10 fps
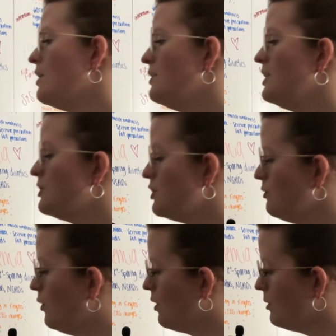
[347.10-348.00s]
These two
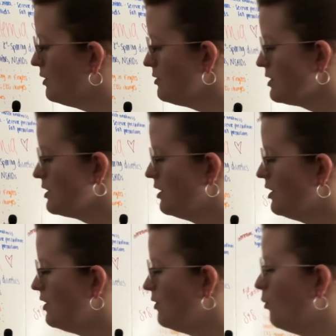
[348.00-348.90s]
hormones
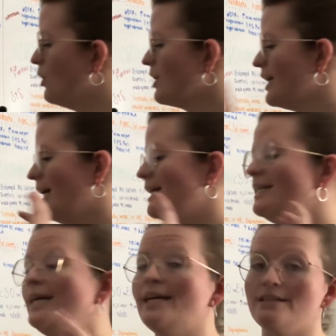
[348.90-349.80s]
work
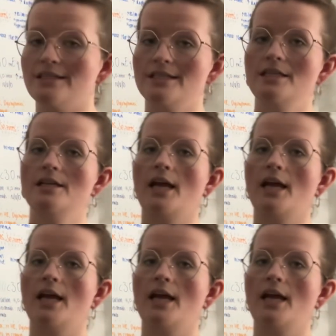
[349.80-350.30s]
against